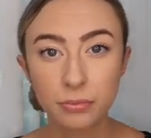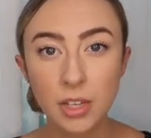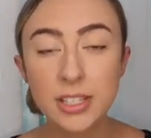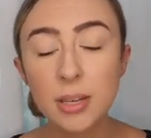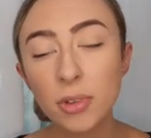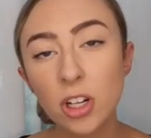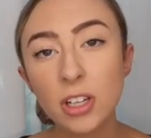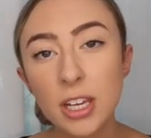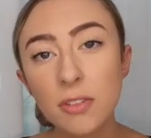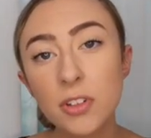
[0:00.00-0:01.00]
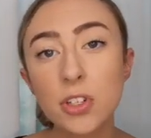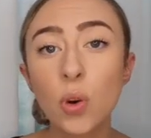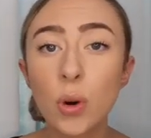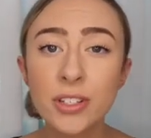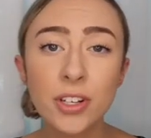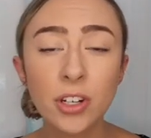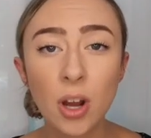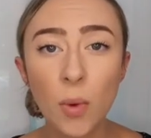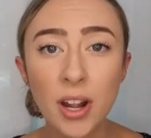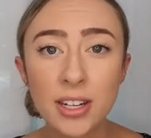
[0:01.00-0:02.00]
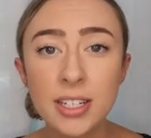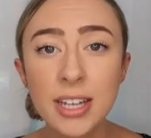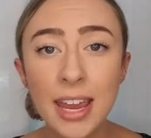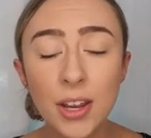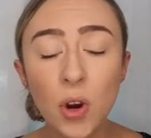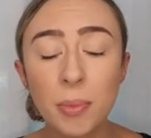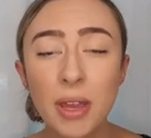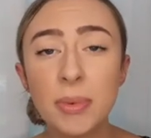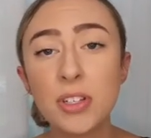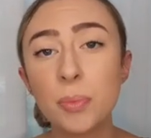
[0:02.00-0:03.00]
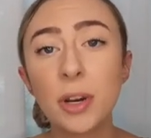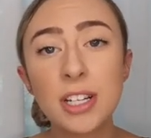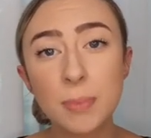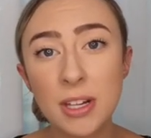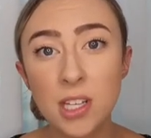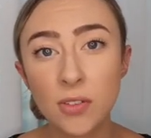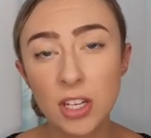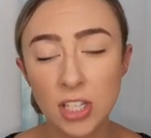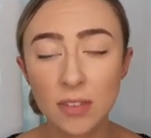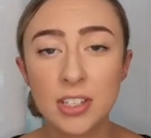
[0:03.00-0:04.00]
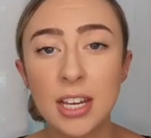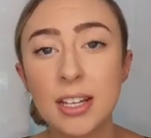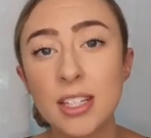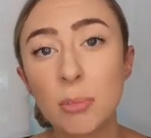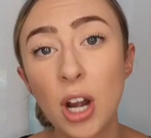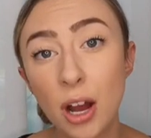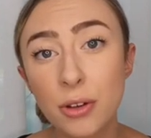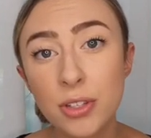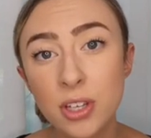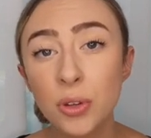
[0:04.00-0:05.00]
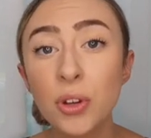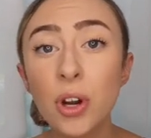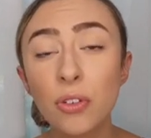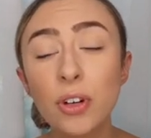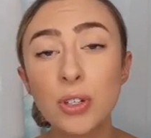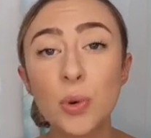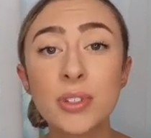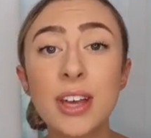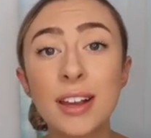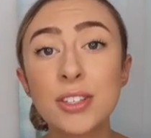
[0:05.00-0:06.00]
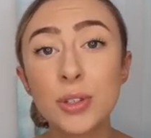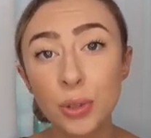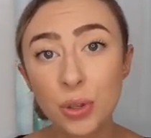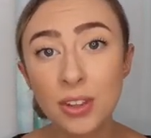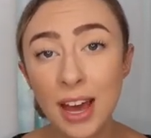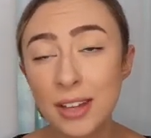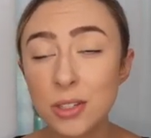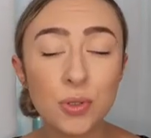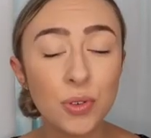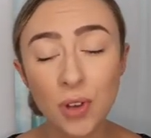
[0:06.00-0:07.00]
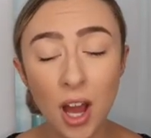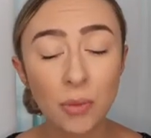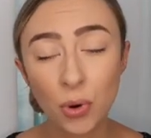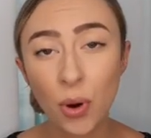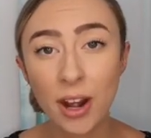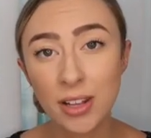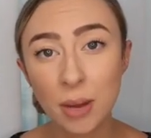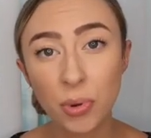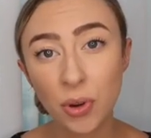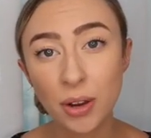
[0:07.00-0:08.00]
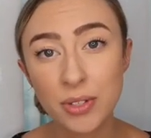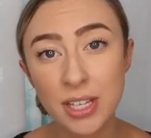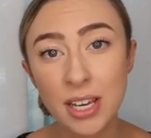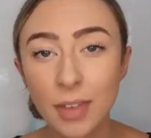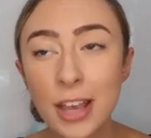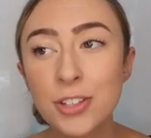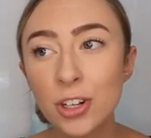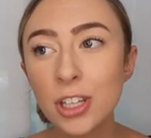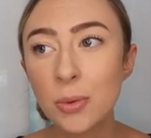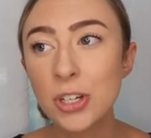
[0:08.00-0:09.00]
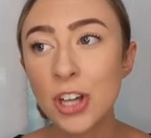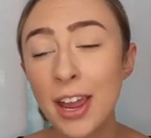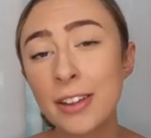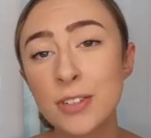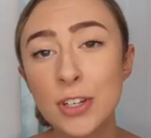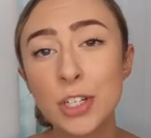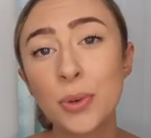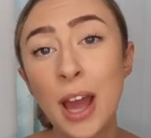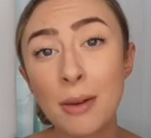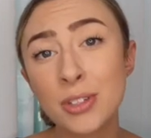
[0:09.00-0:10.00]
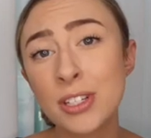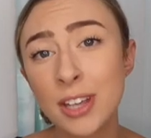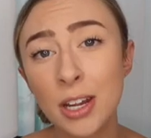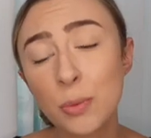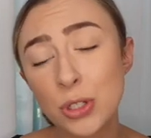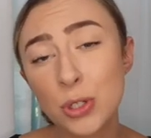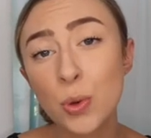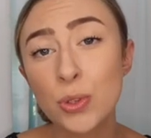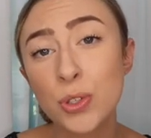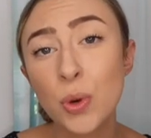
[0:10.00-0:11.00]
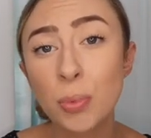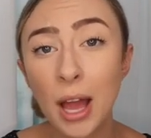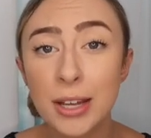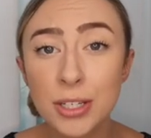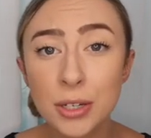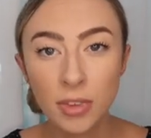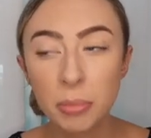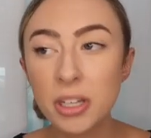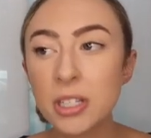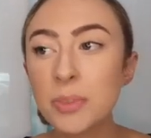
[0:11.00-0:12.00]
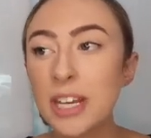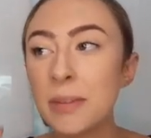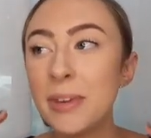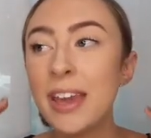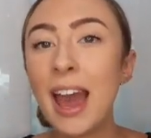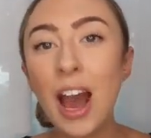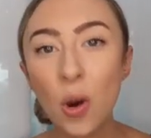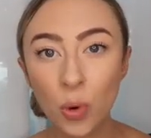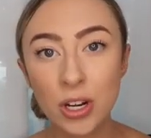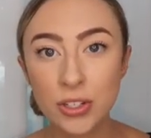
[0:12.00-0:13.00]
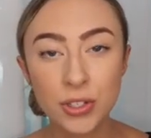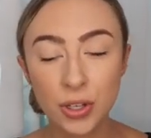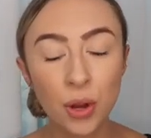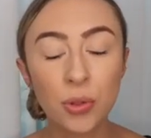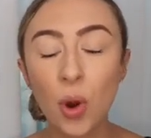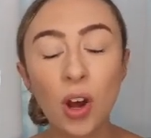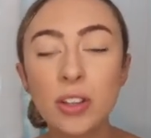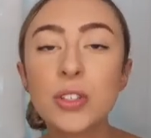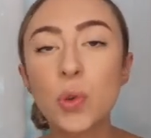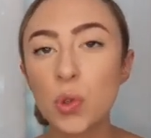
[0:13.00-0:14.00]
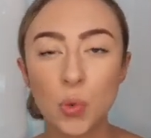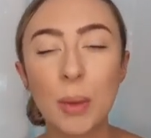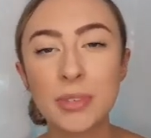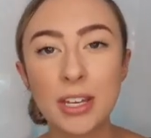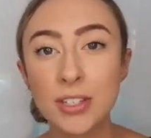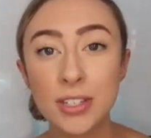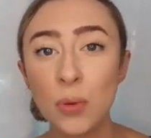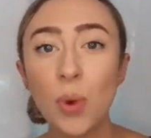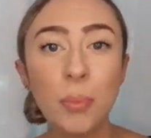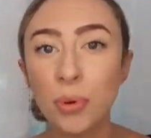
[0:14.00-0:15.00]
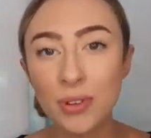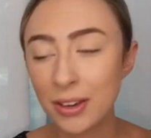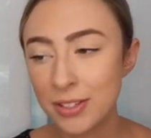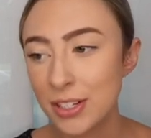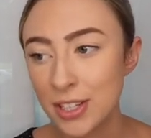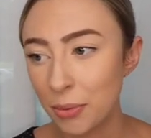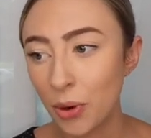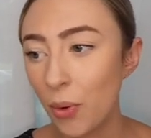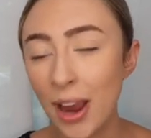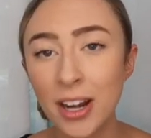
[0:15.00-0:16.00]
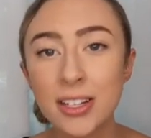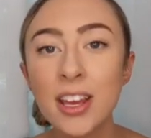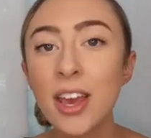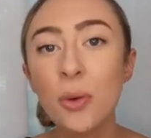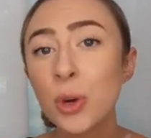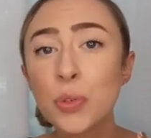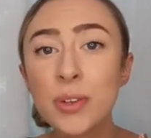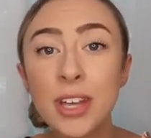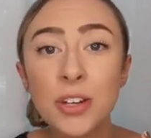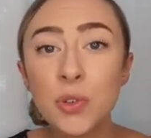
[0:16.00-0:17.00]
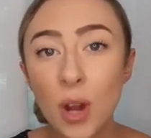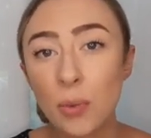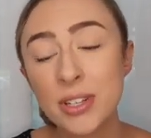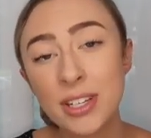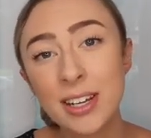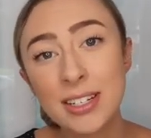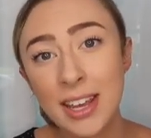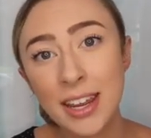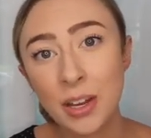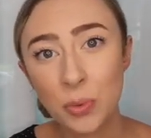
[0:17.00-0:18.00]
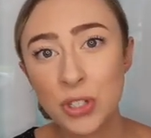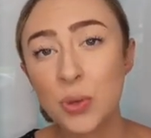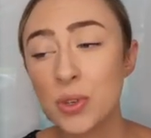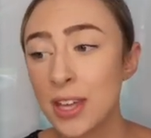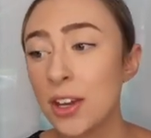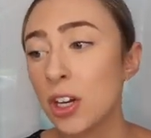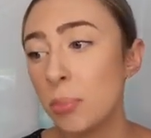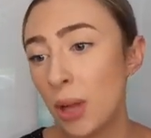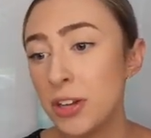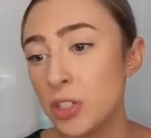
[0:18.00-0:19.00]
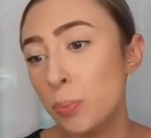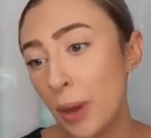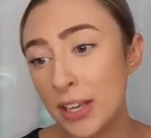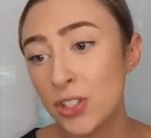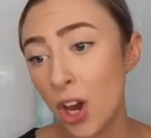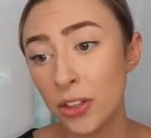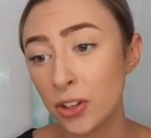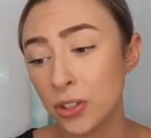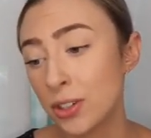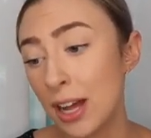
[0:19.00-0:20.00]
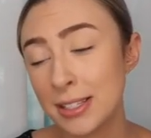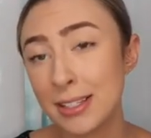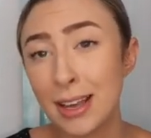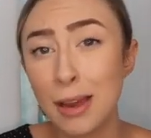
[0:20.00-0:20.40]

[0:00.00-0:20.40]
Similarly, if there's a course that you're not wanting to take or it may be super expensive because you have to take it somewhere else, you can go for schools that exclude that, so do not require that prerequisite. I certainly wish I had this feature when I was deciding which schools to apply to, because it would take me hours to go through all these schools' websites to see what prerequisites they required, which ones I knew I wasn't going to take, and which schools I could apply to based on the classes that I